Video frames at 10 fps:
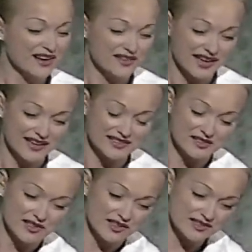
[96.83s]
Okay,
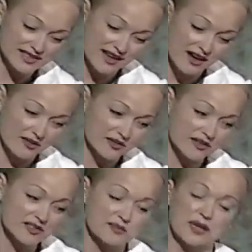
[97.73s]
so those out,
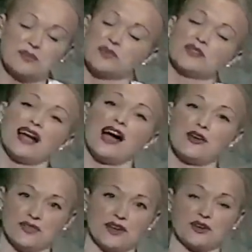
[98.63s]
those people
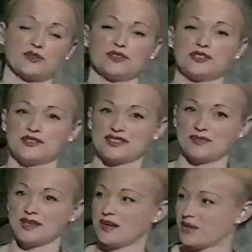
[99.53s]
out there who are interested
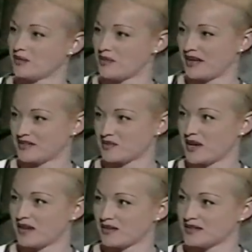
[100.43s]
in becoming a romance
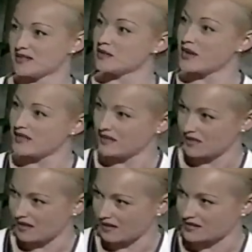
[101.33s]
writer, is there a way that
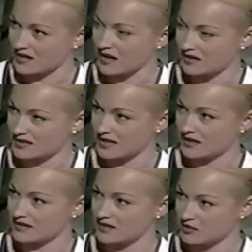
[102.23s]
they can
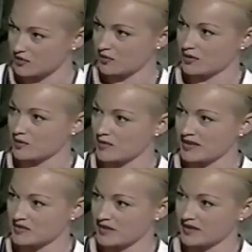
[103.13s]
contact the Central Florida
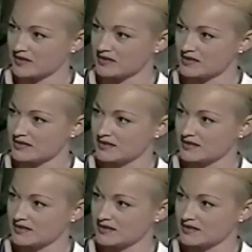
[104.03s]
Romance Writers?